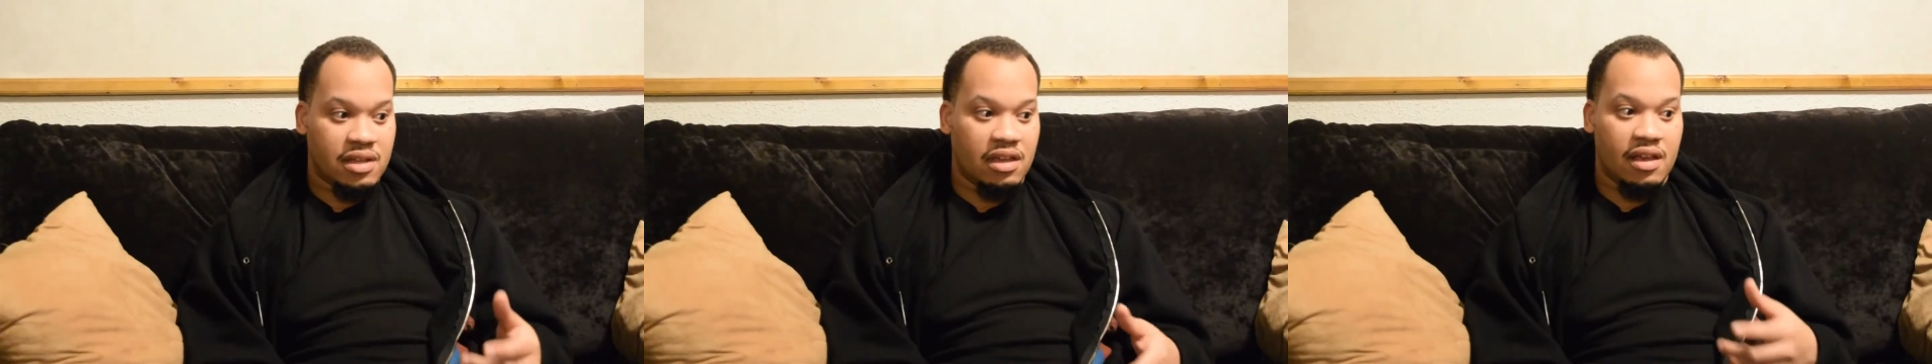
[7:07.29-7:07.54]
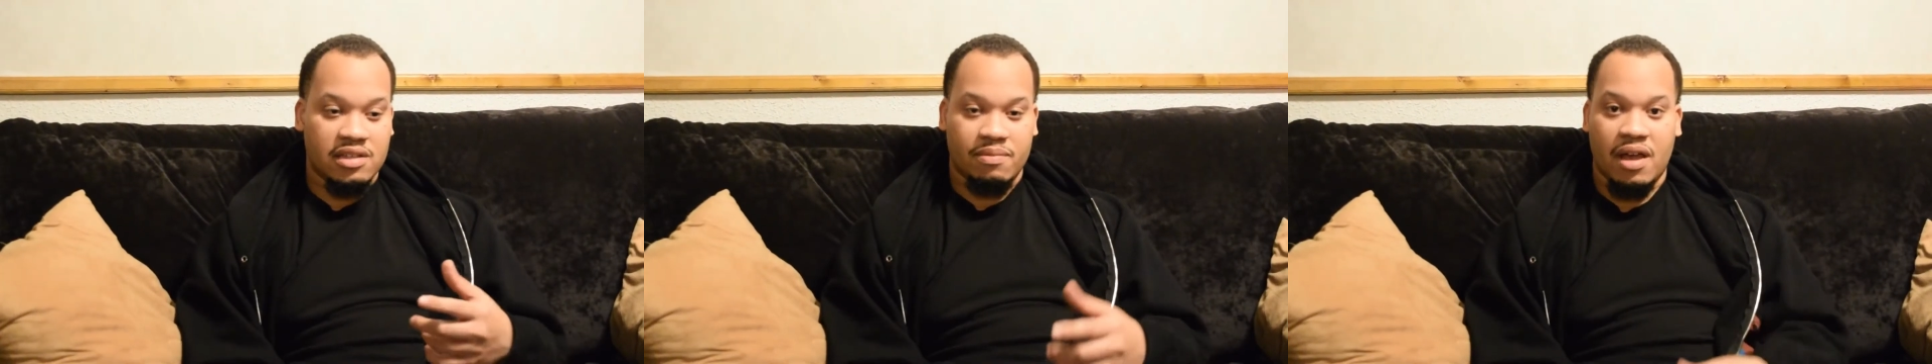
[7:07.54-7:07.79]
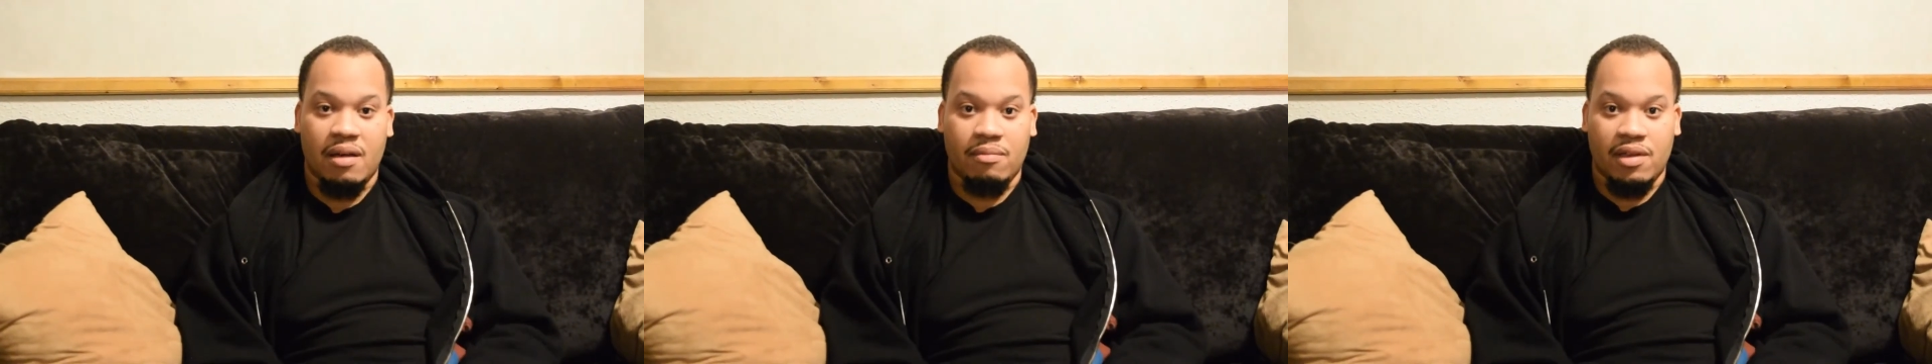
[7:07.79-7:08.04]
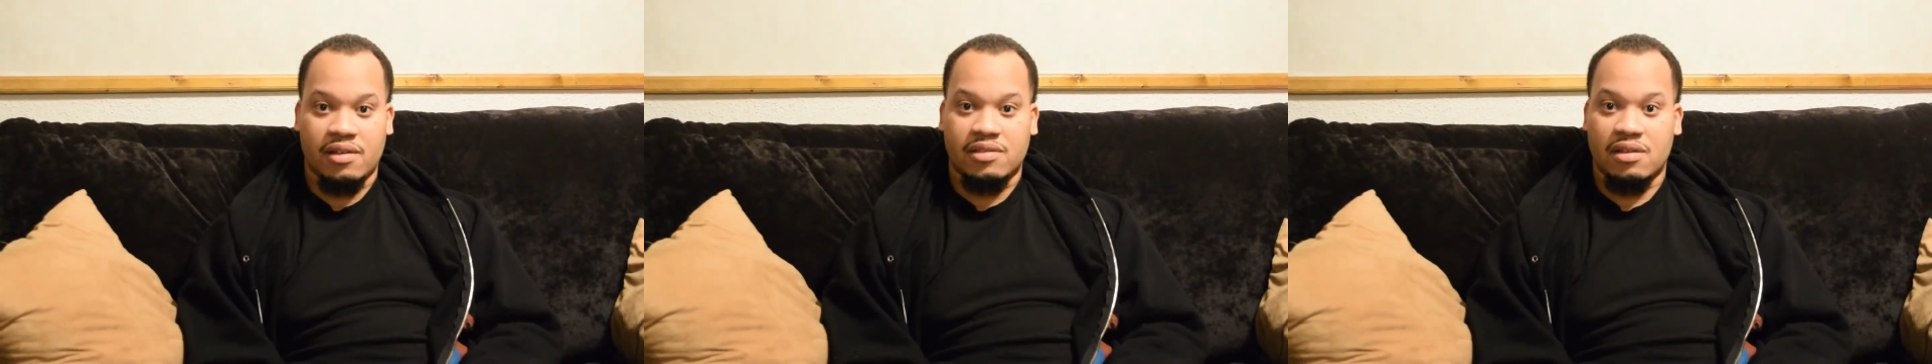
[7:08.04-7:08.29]
yes ma'am,
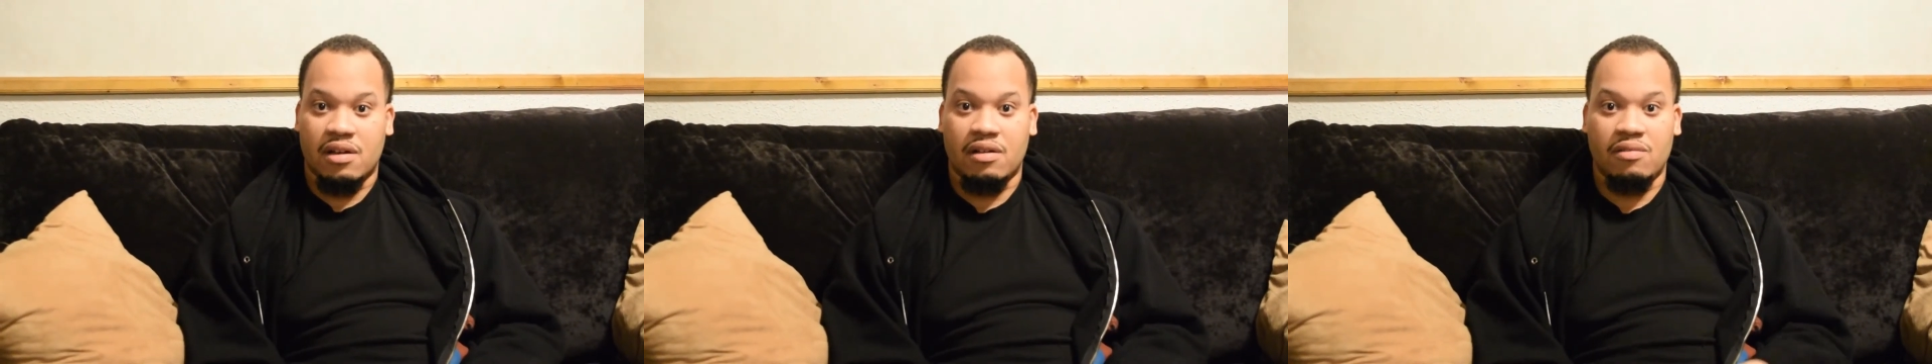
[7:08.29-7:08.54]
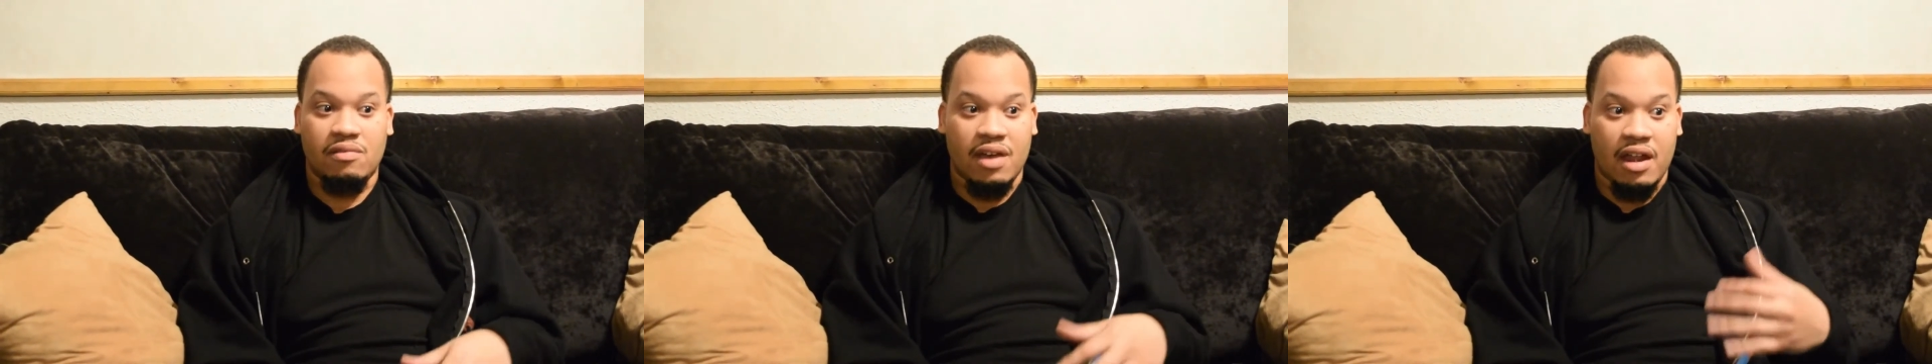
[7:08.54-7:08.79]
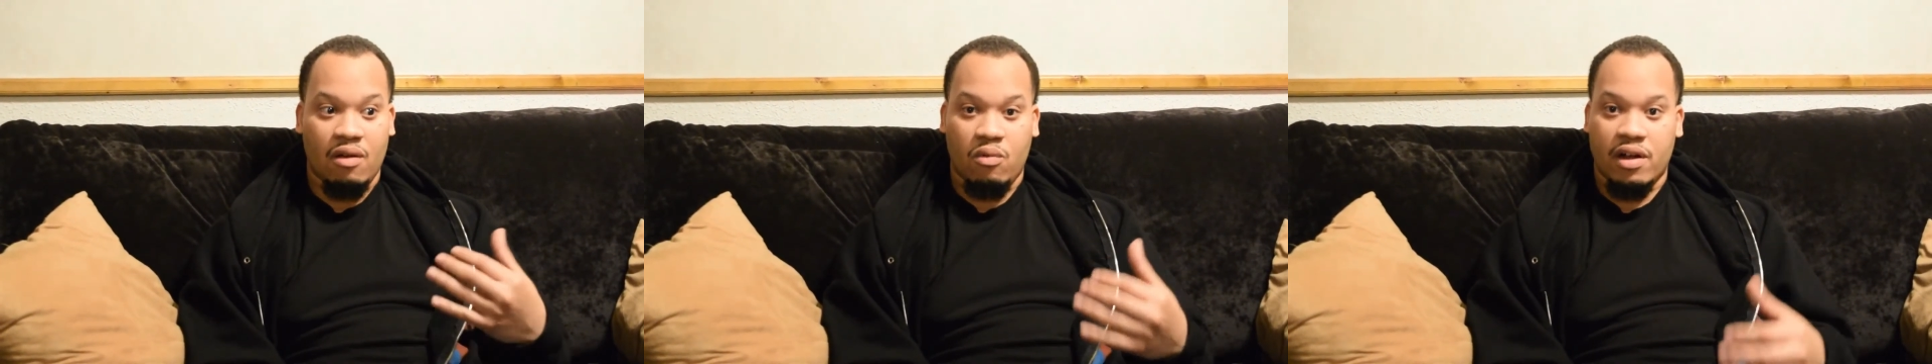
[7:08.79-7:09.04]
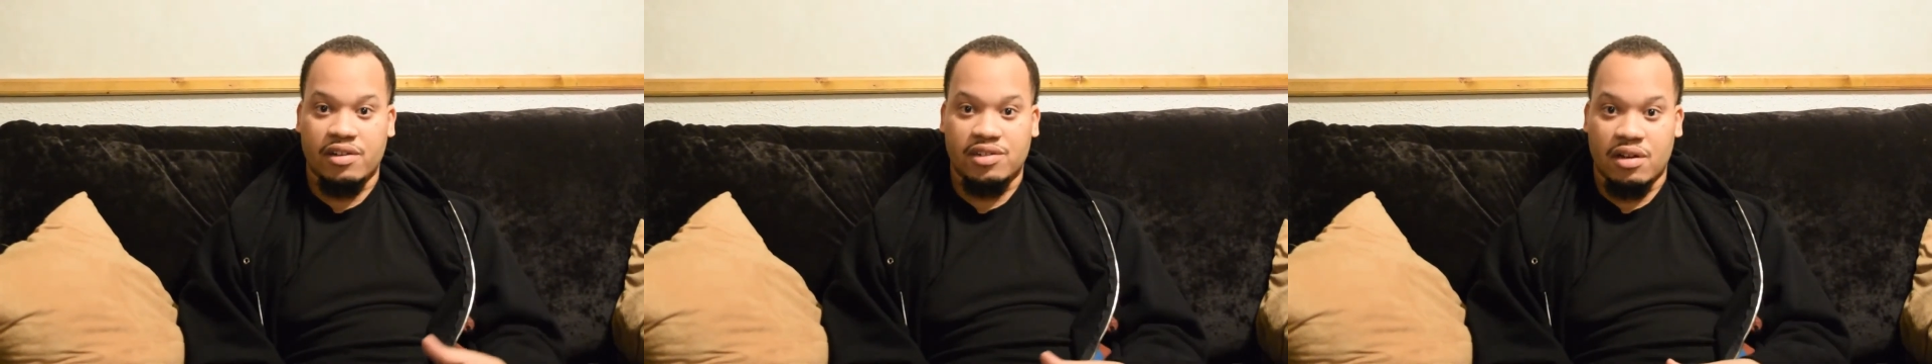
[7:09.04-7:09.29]
yes sir, you gotta wear a
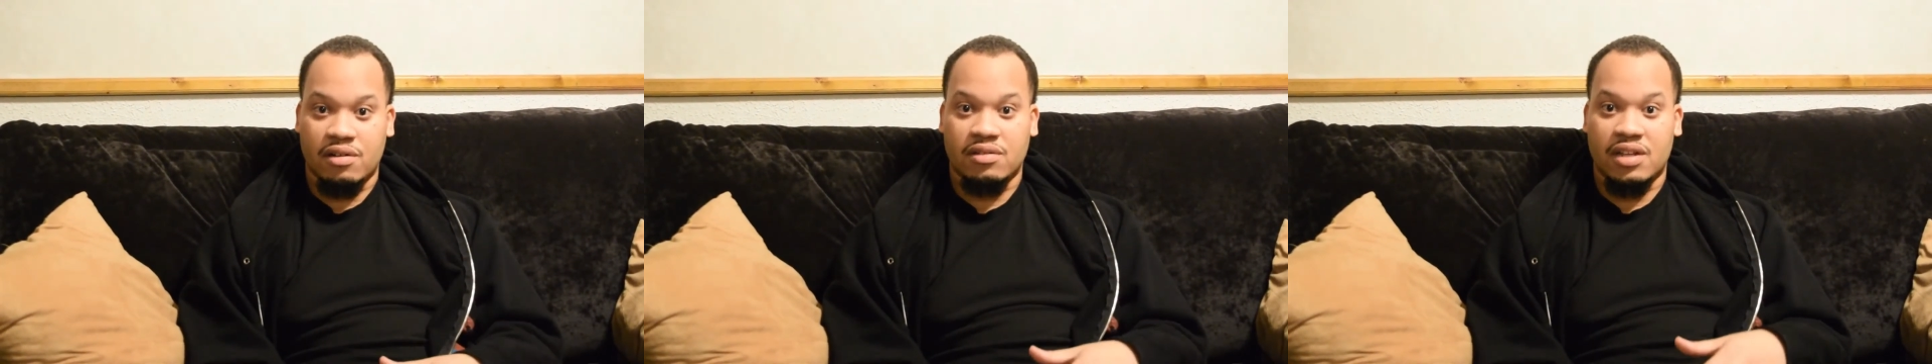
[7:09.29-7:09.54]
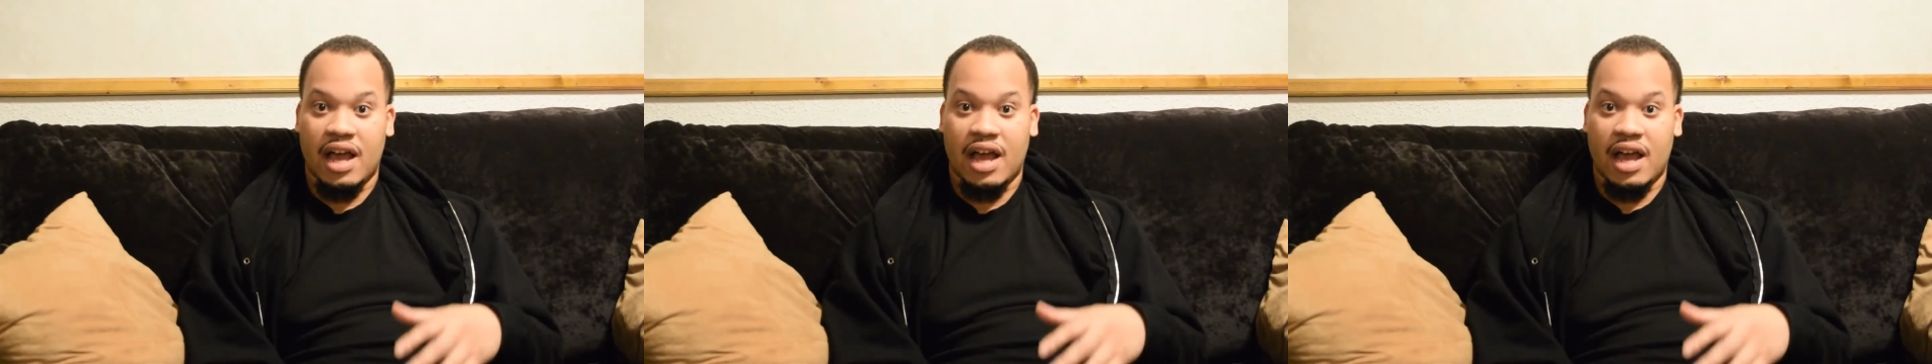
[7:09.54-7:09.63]
shirt and tie,